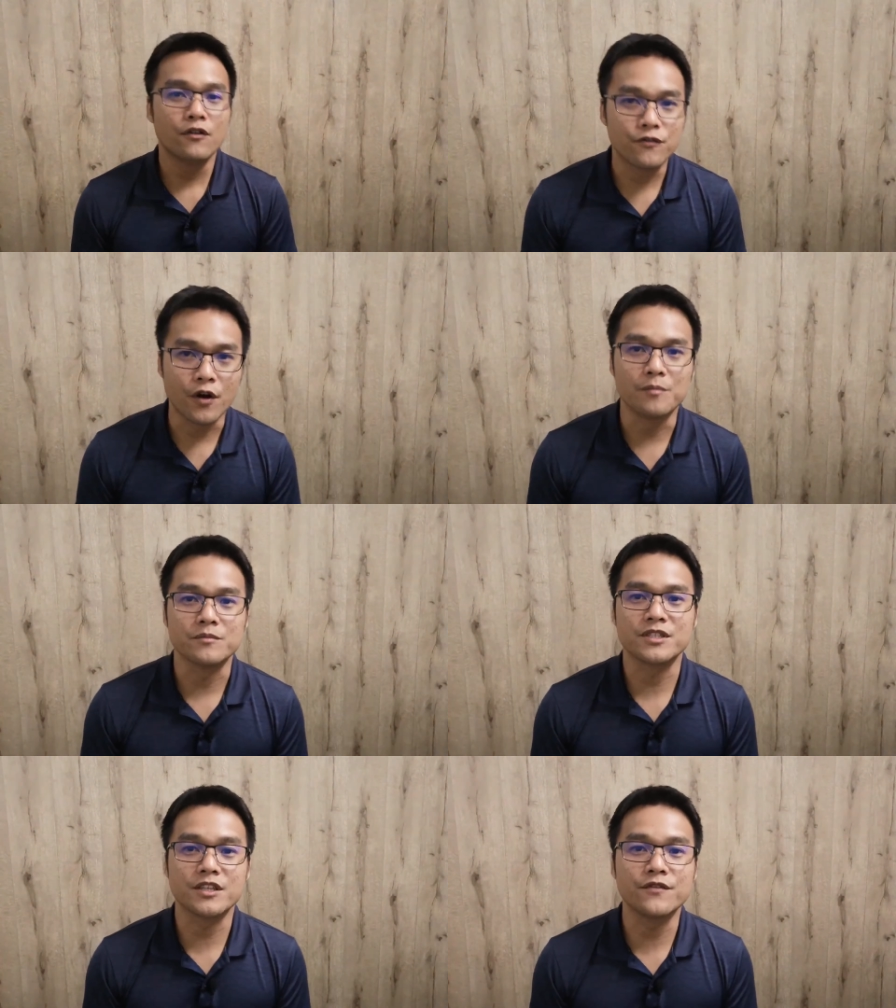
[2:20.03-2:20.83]
from
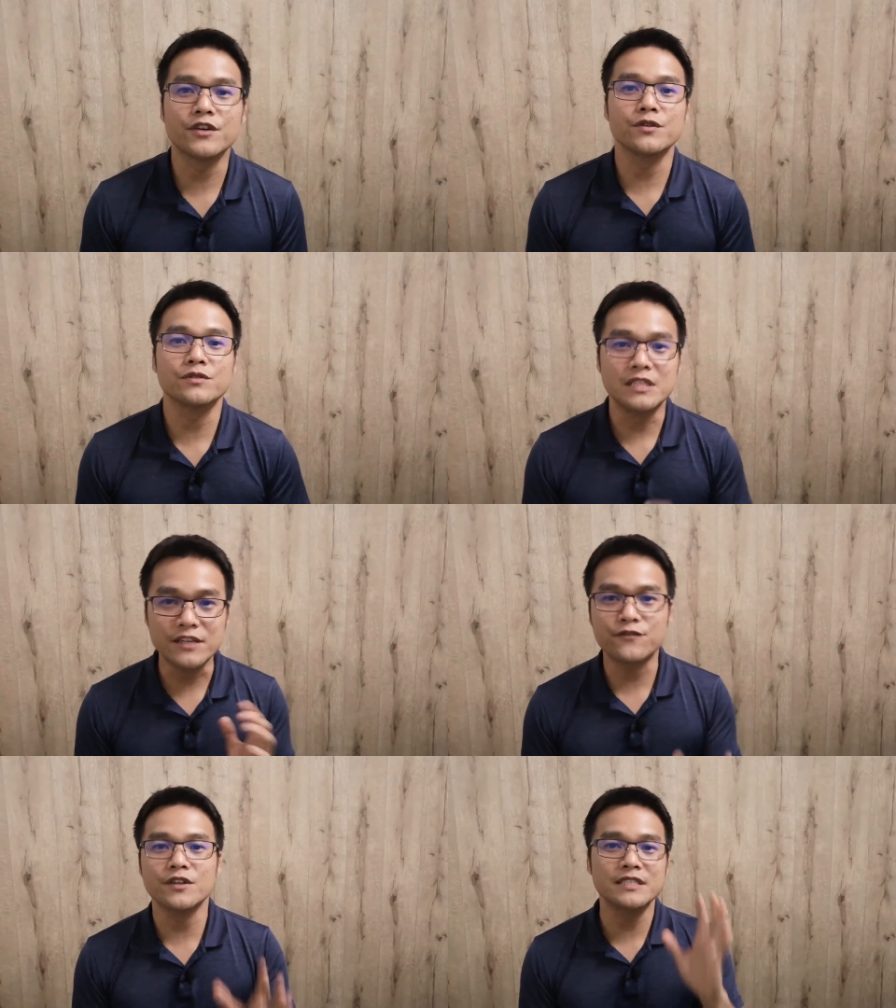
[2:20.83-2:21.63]
several
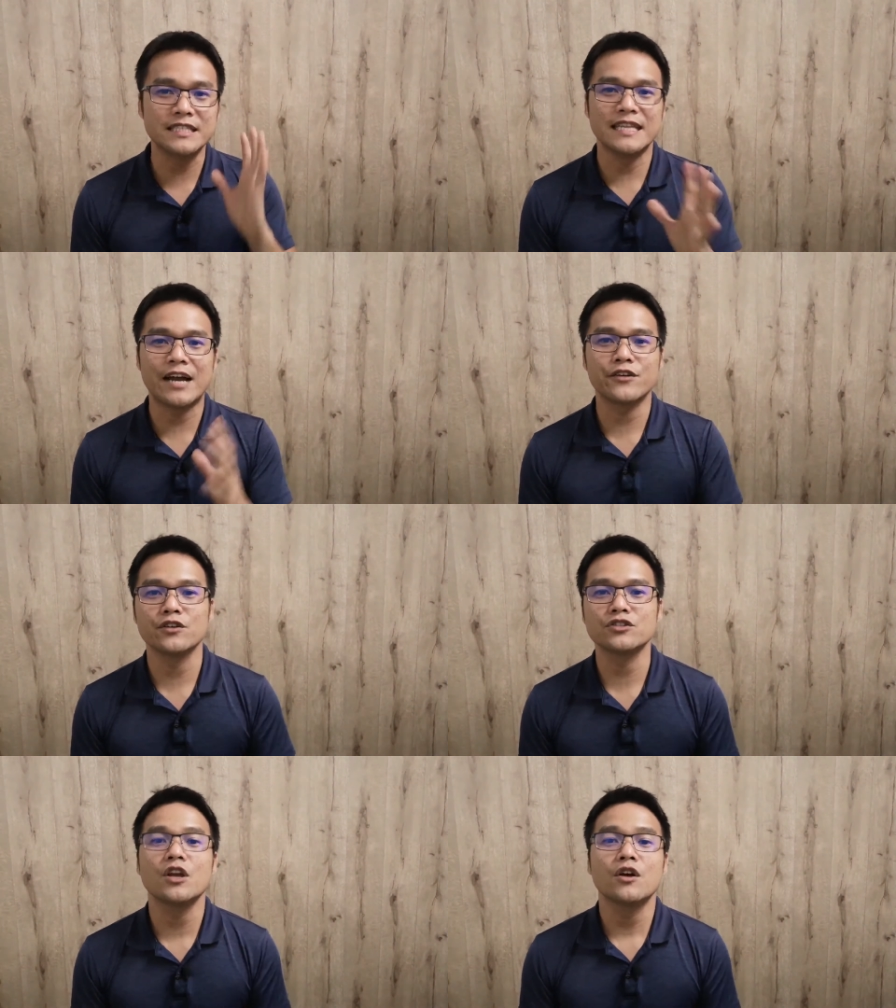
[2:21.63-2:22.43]
different
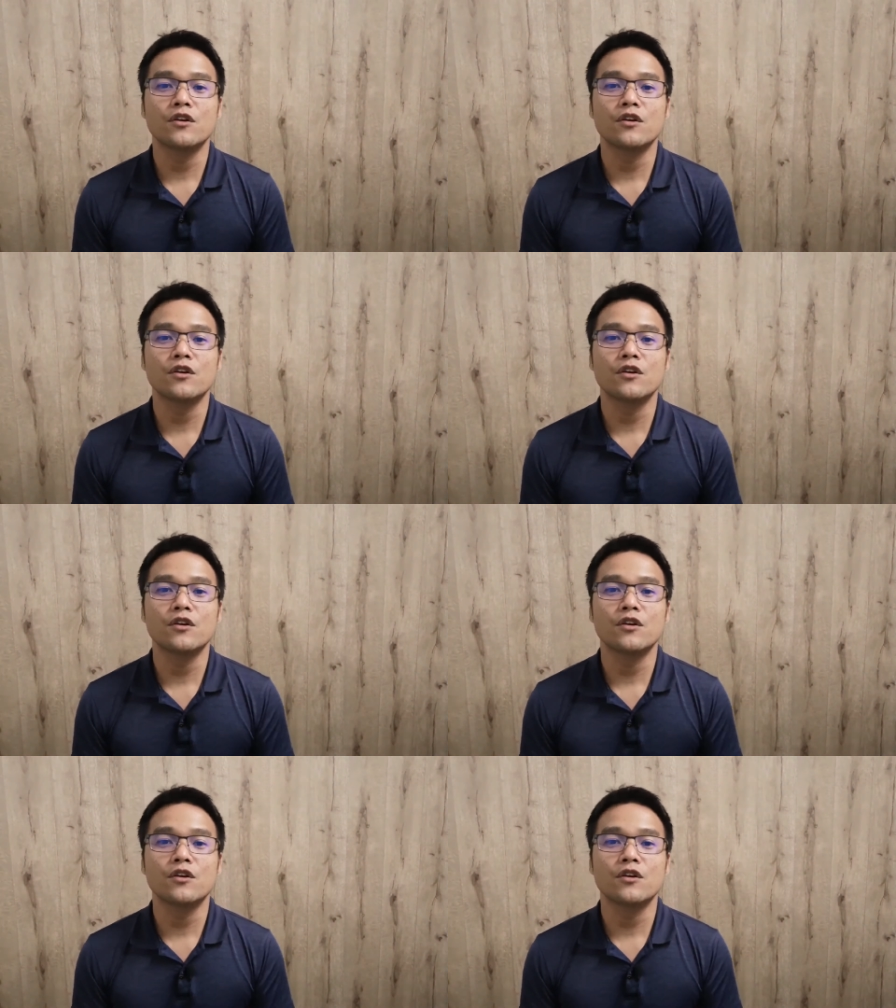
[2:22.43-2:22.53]
scenarios.